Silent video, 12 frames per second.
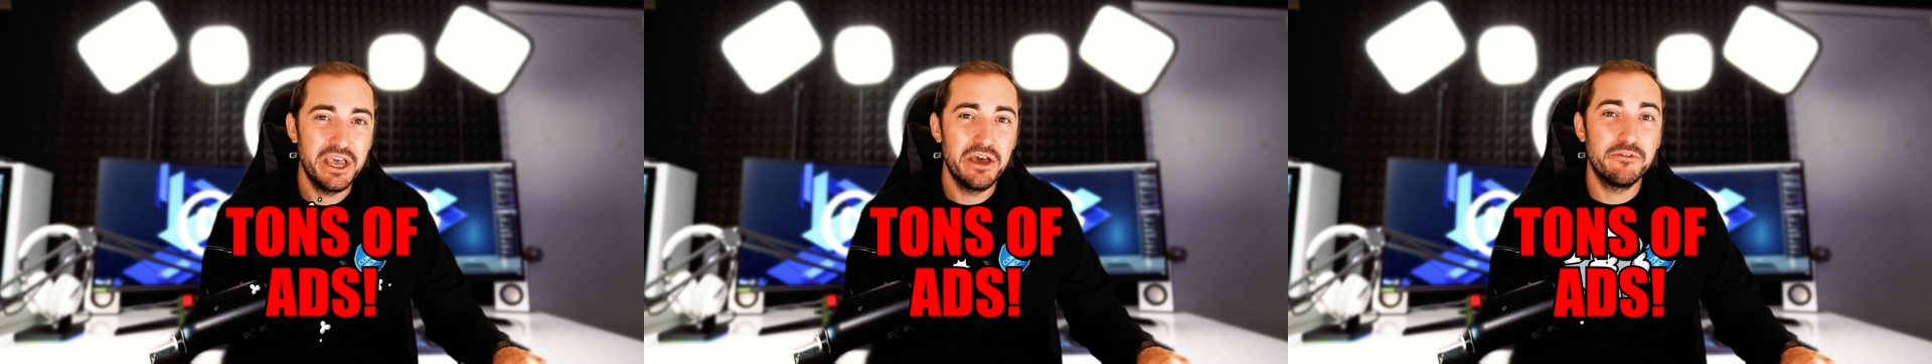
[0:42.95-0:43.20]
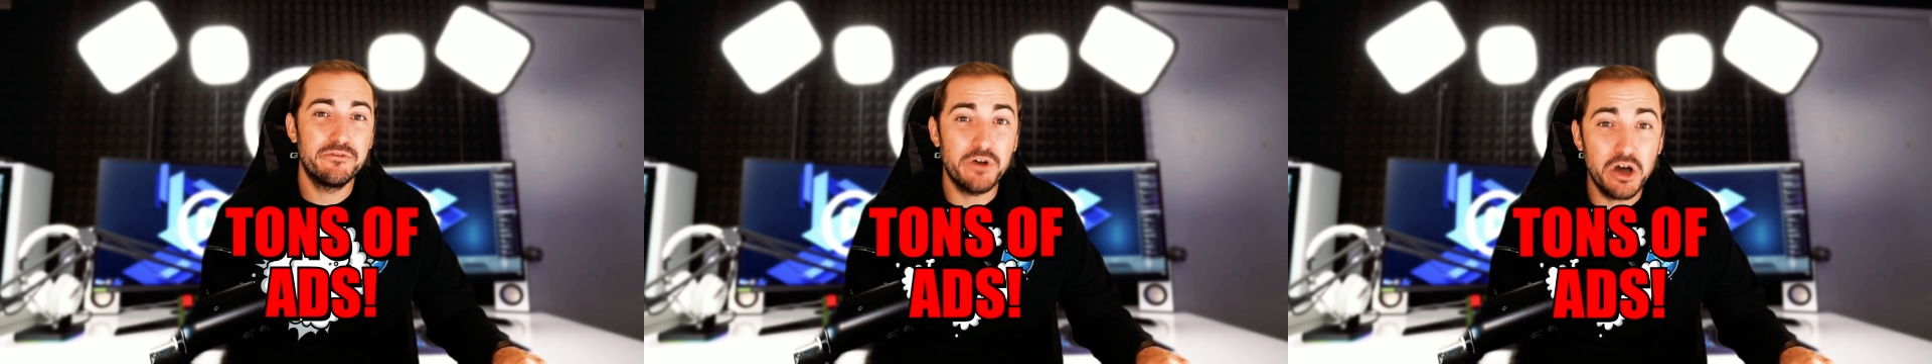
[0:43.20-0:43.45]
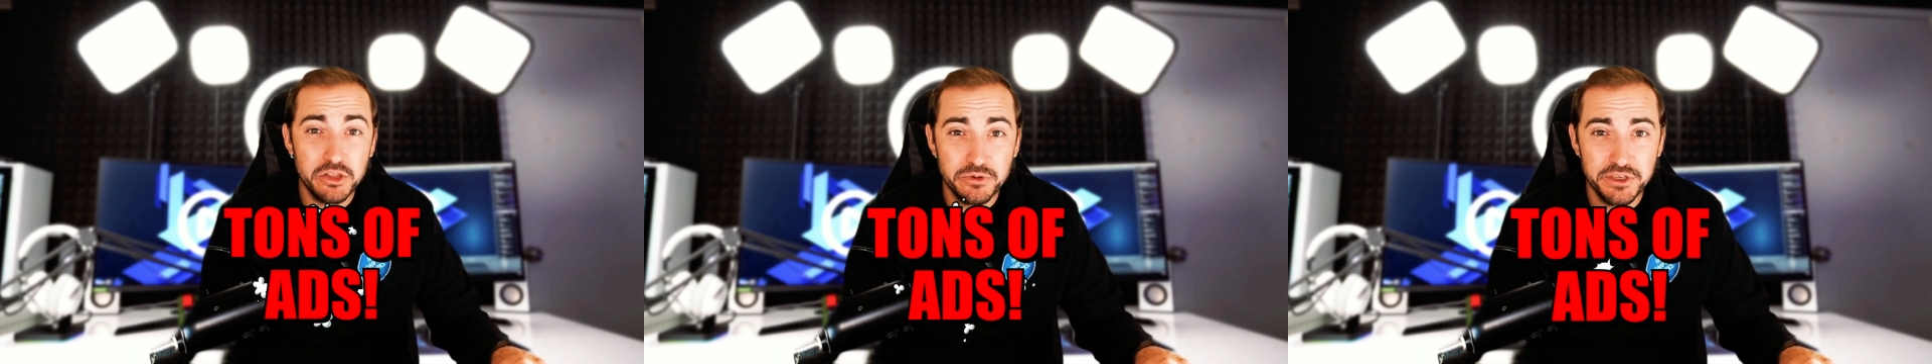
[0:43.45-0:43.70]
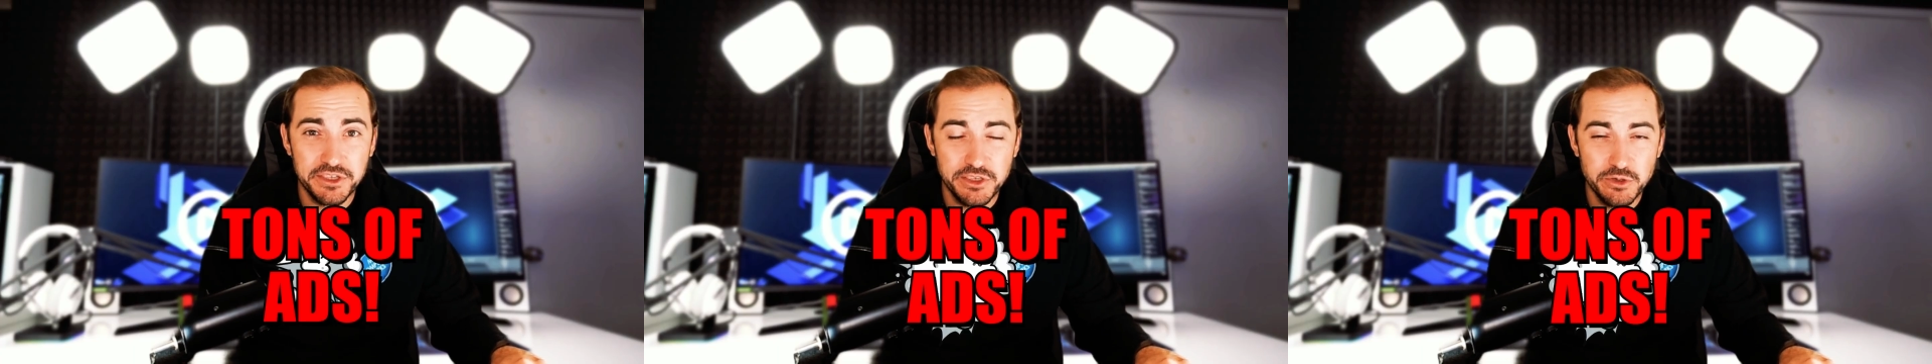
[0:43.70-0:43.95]
following
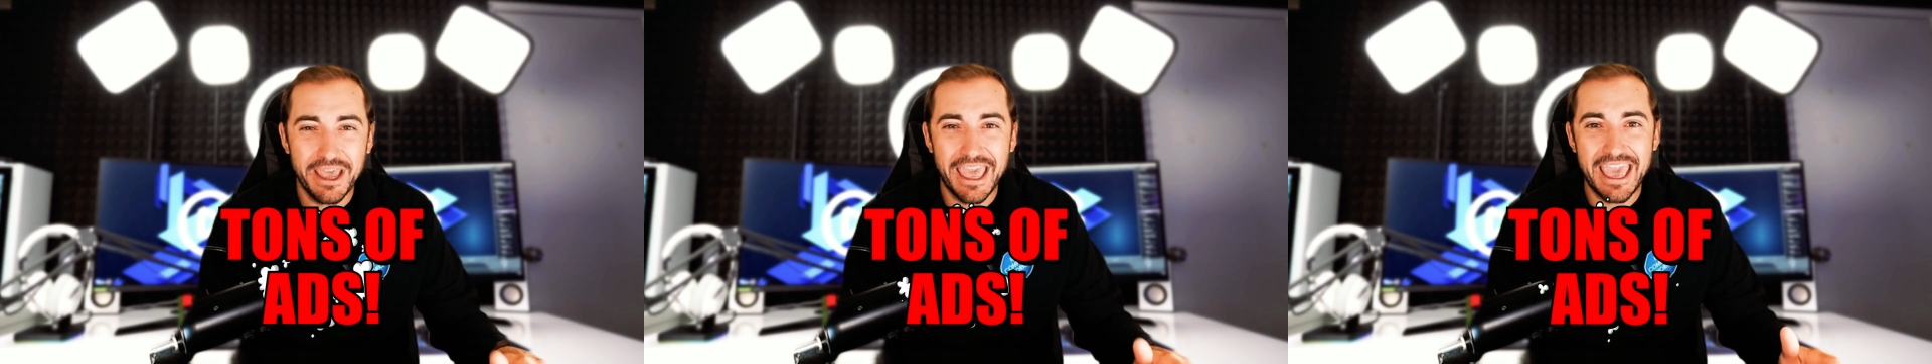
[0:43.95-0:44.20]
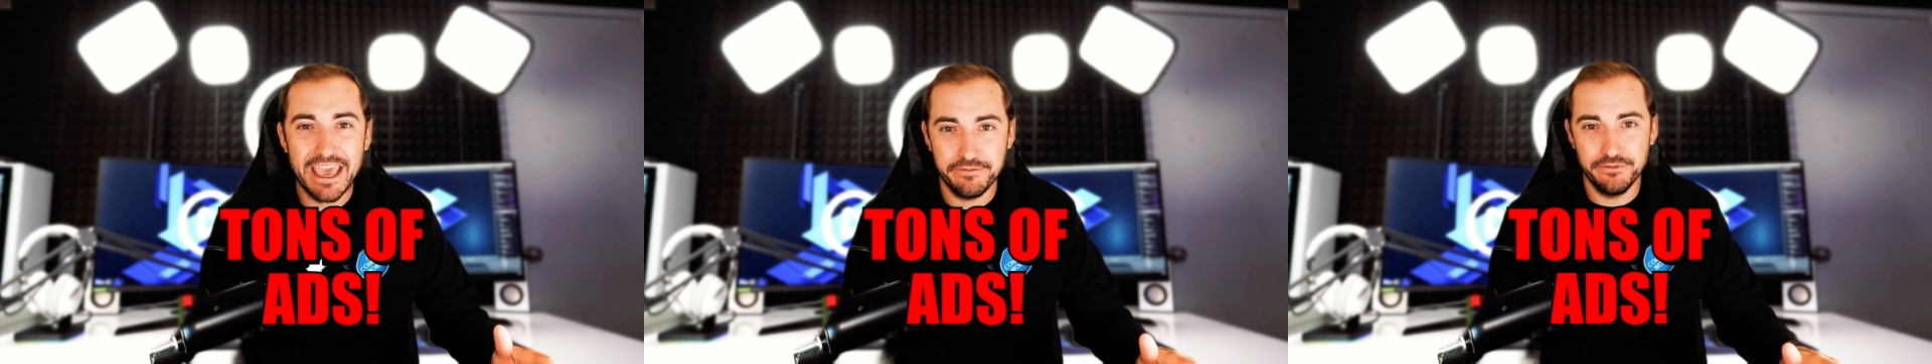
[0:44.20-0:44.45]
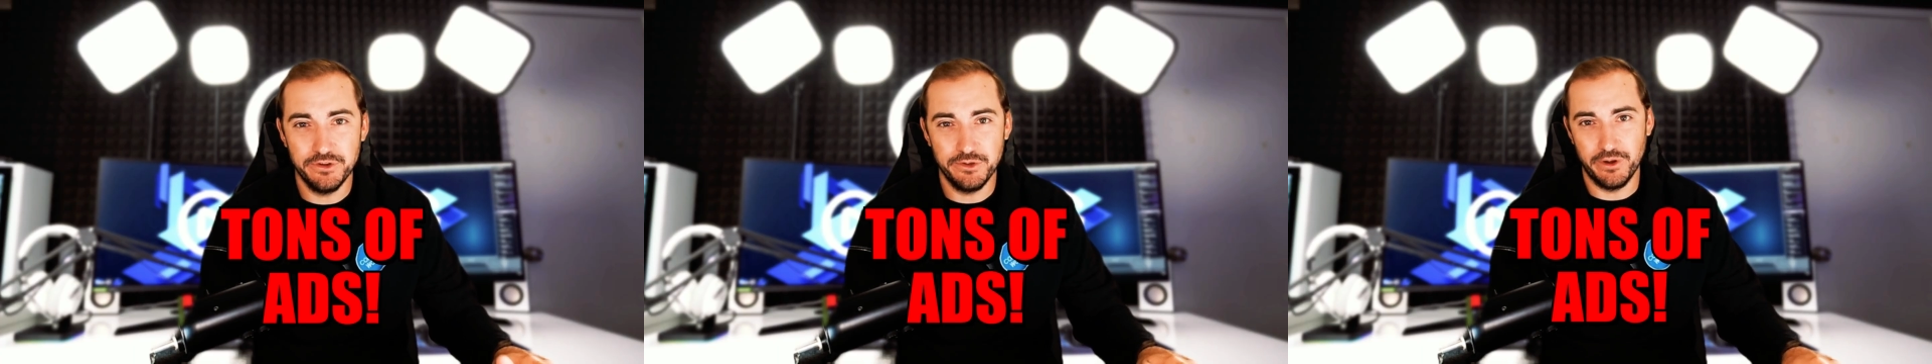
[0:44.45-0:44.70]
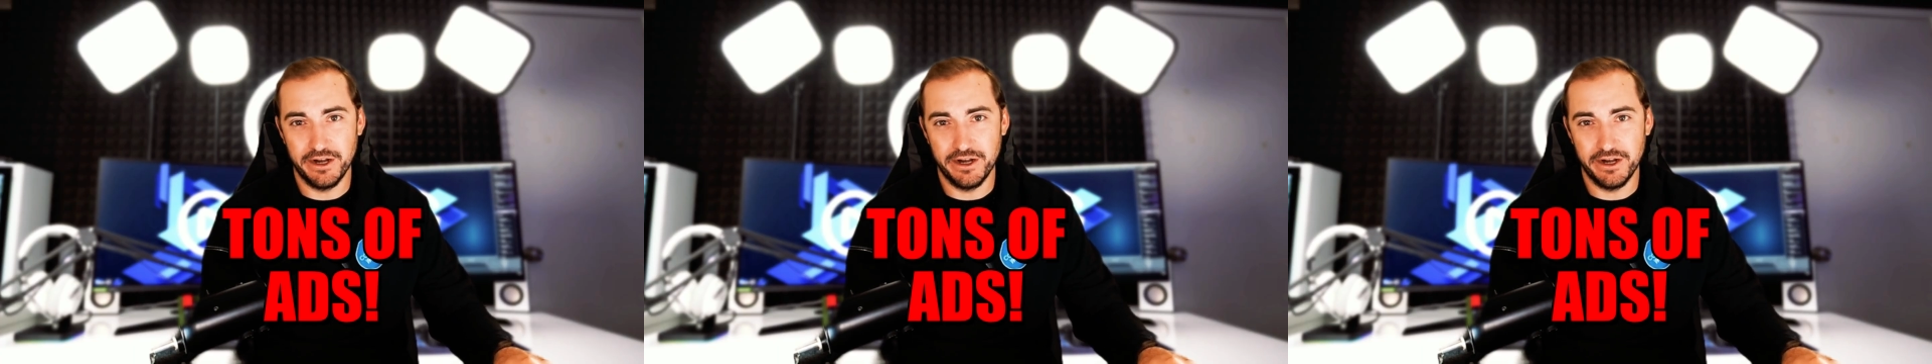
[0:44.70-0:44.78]
you everywhere.